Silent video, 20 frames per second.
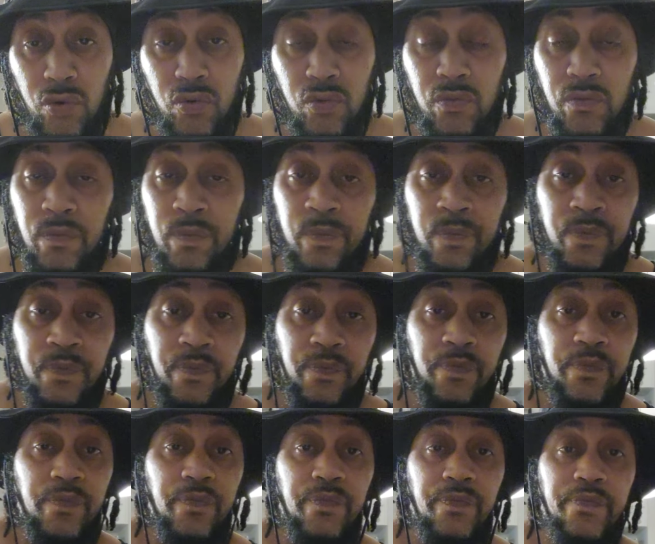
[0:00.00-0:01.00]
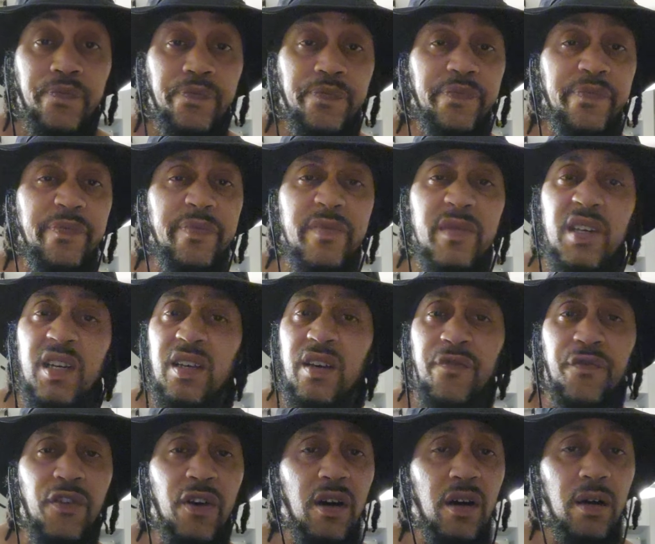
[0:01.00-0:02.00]
know
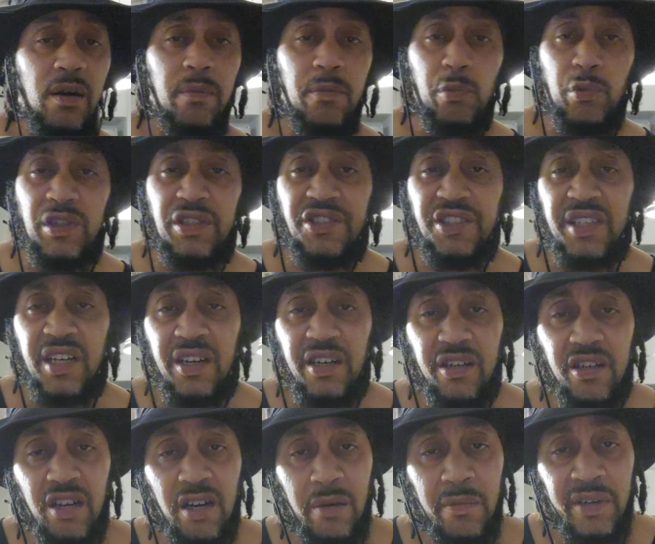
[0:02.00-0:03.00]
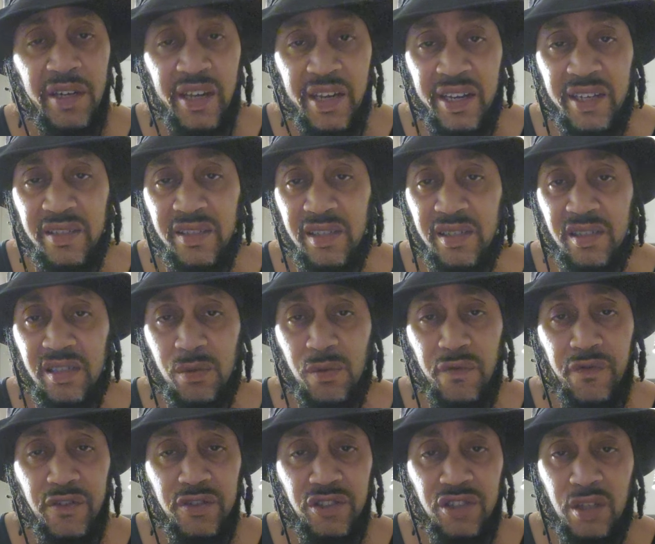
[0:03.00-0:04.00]
if we shared a common ancestor
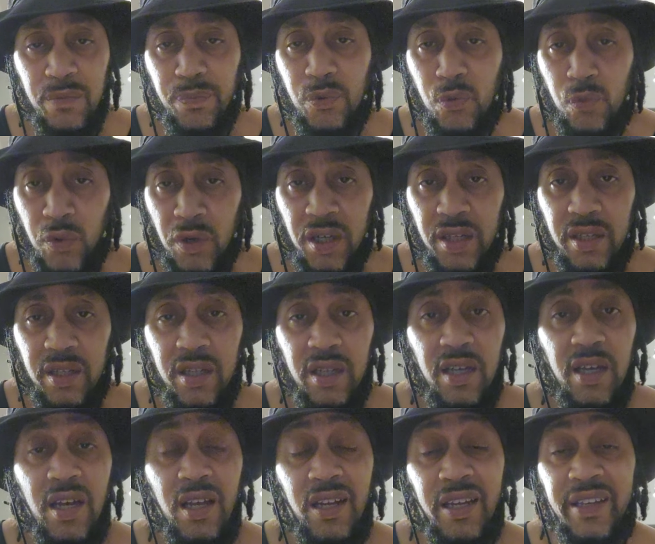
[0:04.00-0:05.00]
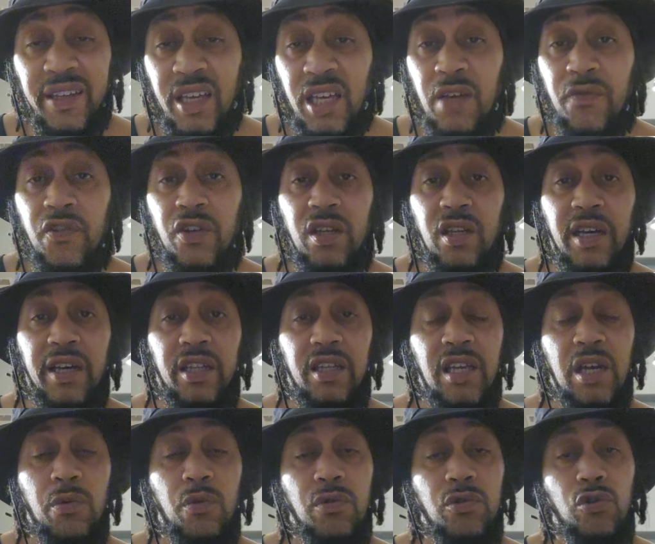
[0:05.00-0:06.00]
with a chimp or what.
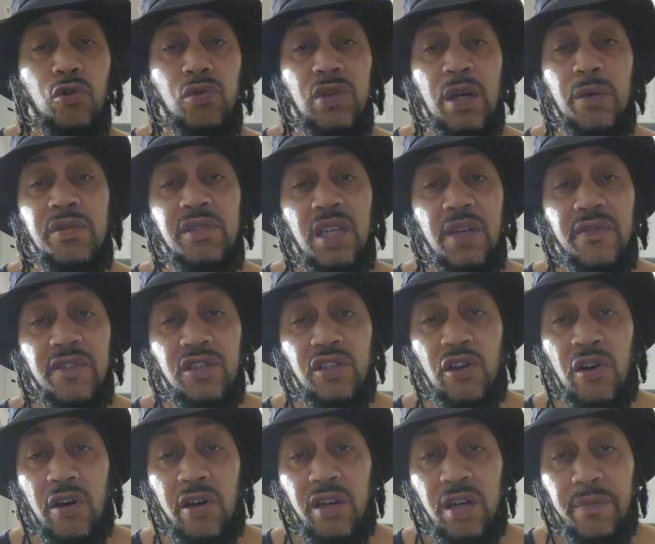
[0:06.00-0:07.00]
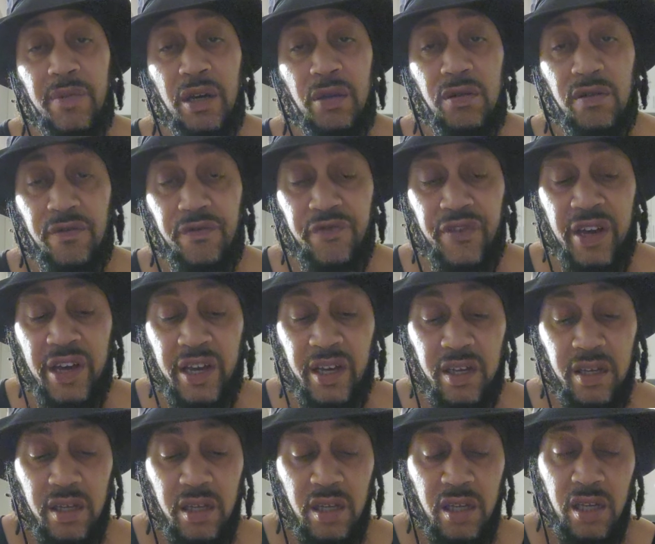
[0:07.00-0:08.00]
They was even talking about the
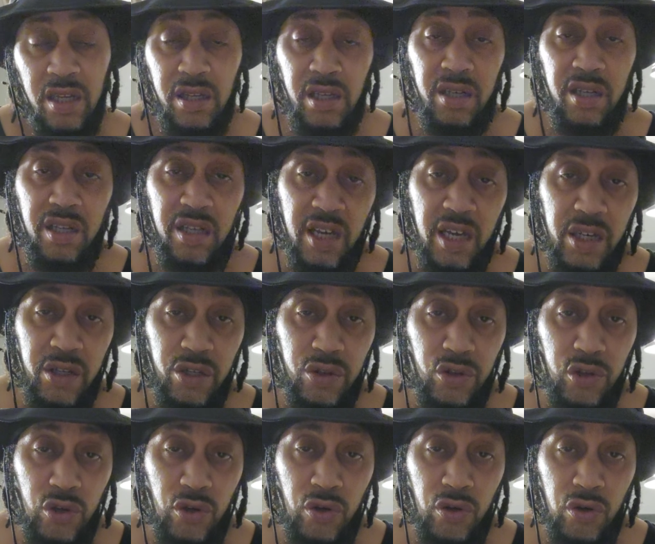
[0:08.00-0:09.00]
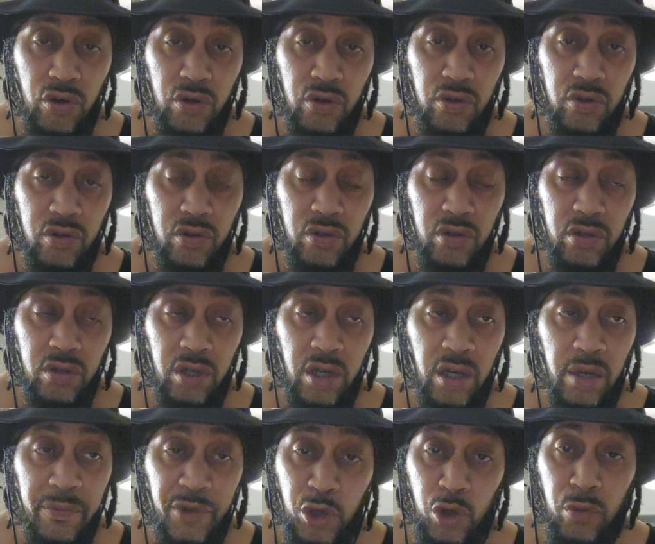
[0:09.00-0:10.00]
fact that Neanderthal
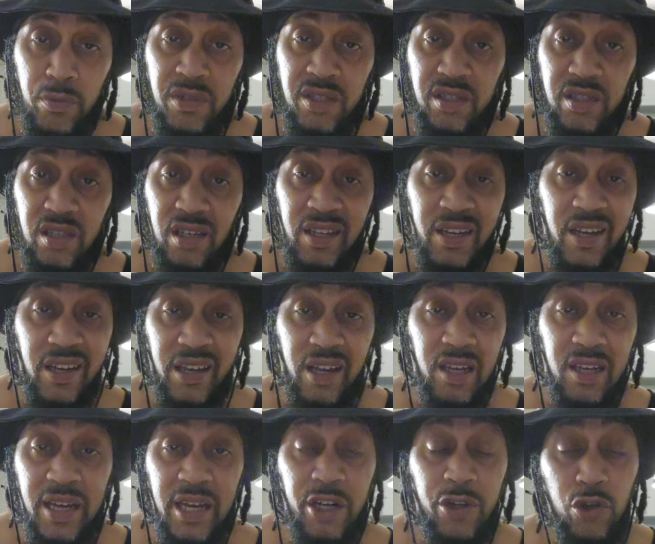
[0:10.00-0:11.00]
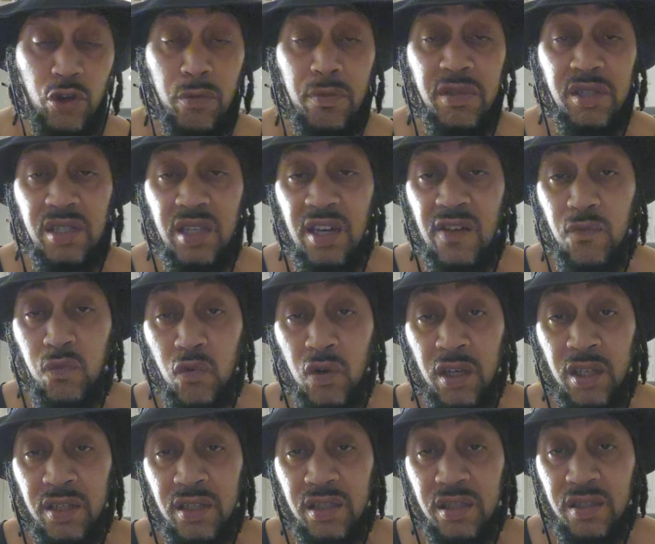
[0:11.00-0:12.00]
humans, like a lot of humans, have
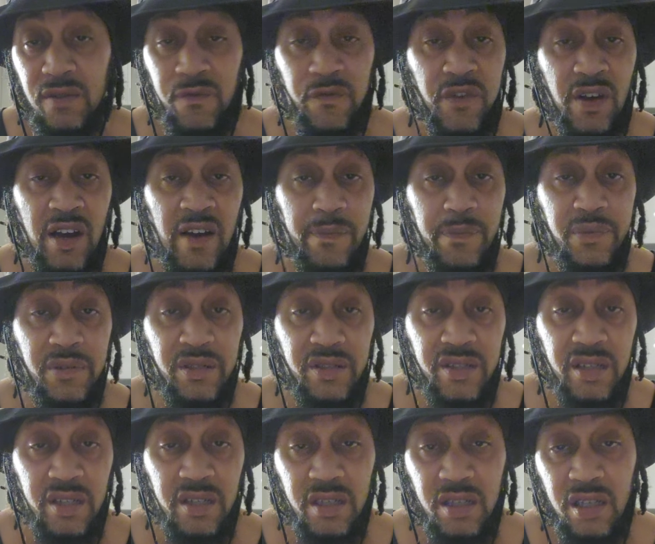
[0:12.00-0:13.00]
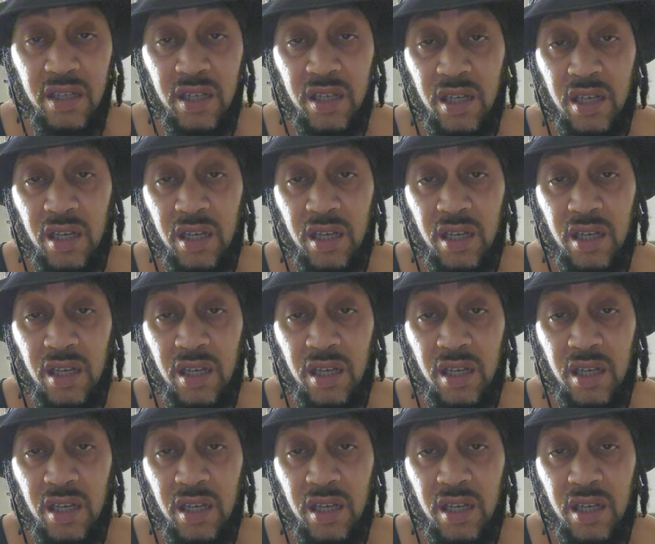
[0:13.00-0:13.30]
1 to 5%